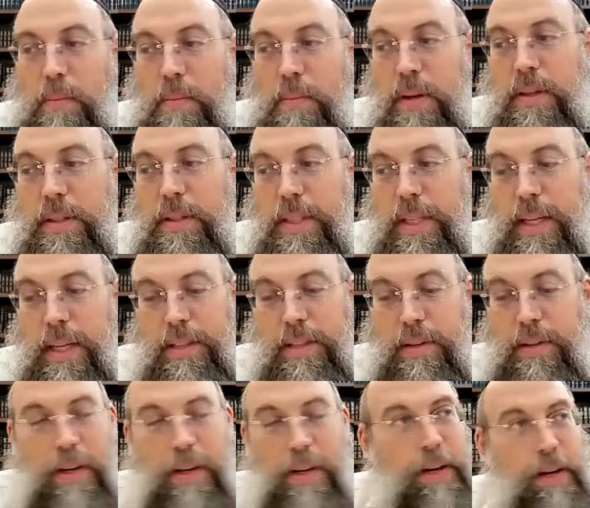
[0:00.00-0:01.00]
First
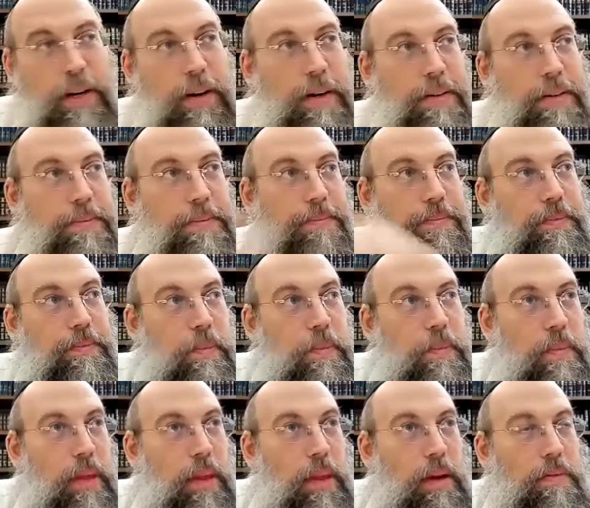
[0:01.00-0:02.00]
consecrated, right?
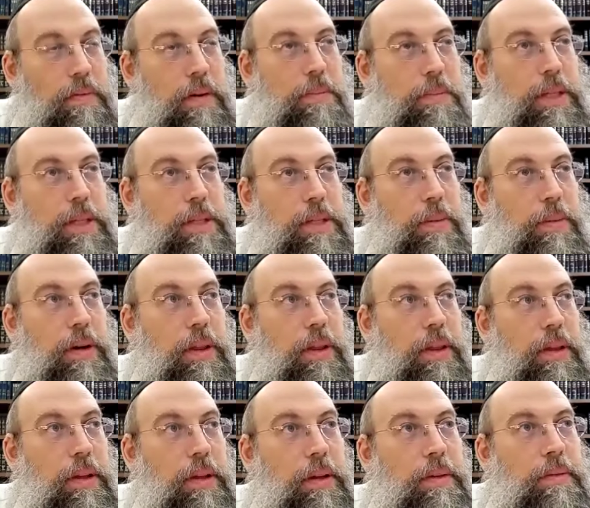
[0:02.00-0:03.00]
From its birth.
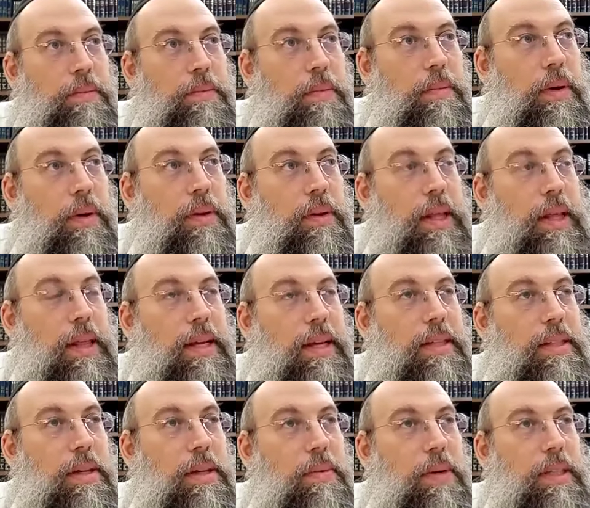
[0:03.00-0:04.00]
The only thing
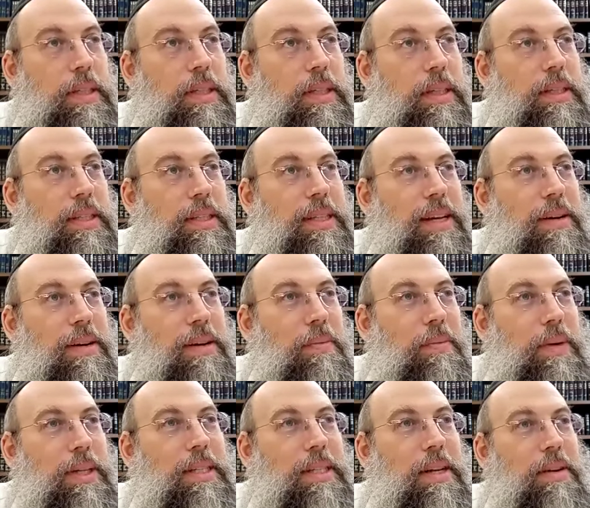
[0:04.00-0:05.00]
is, the question is, did,
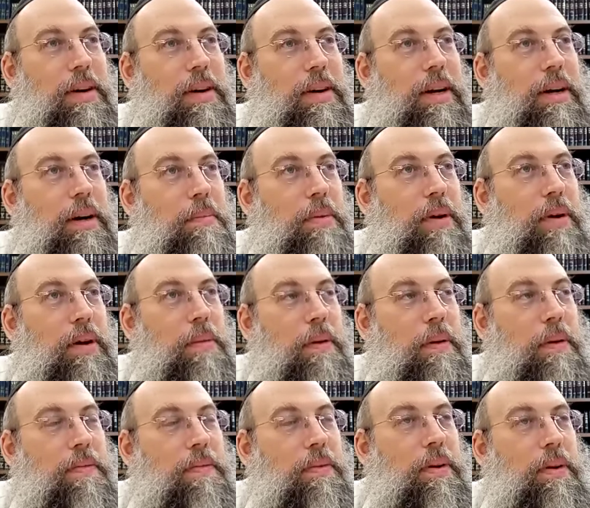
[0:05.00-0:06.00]
was there a birth
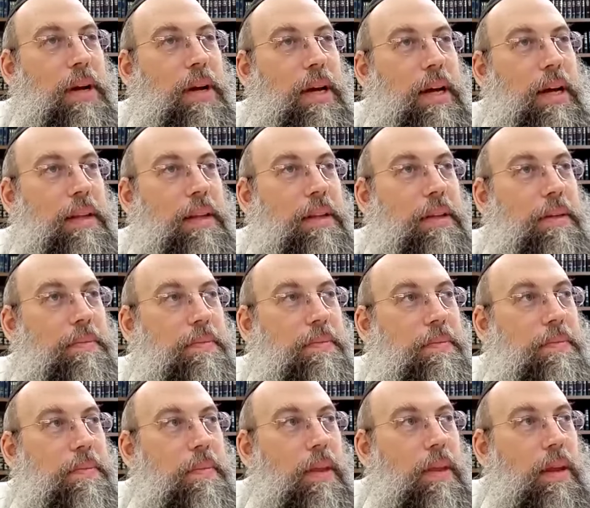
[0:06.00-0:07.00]
beforehand
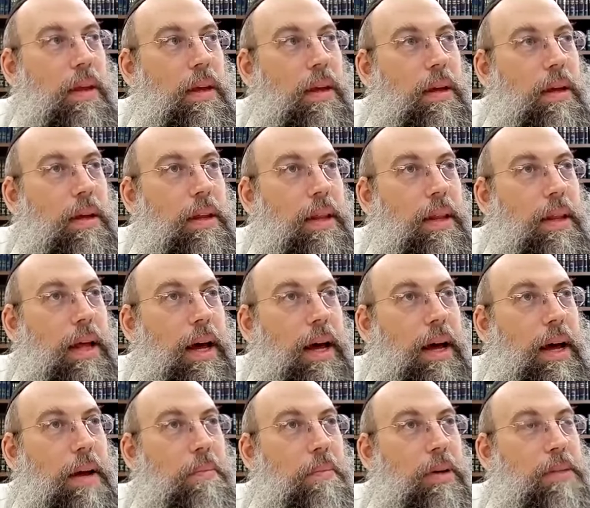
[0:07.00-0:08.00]

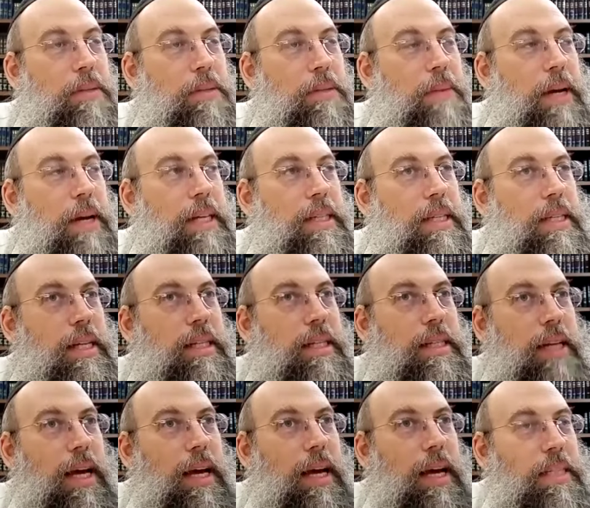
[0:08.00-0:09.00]
that, and which makes this
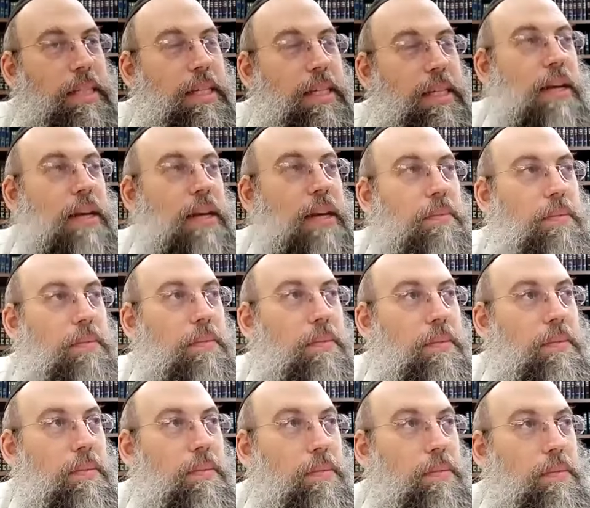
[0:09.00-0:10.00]
a second
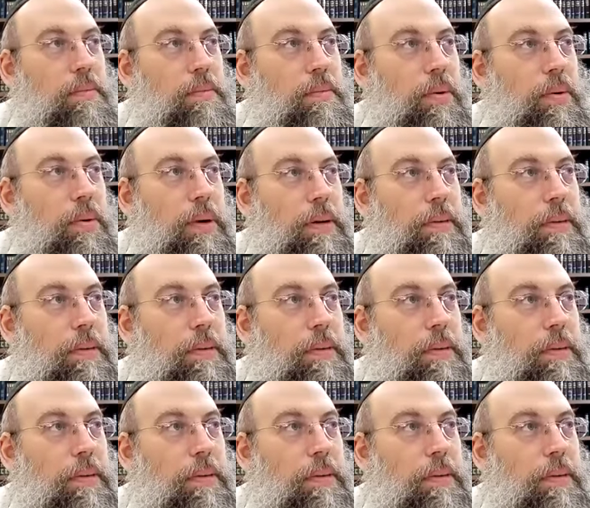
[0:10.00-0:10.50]
born?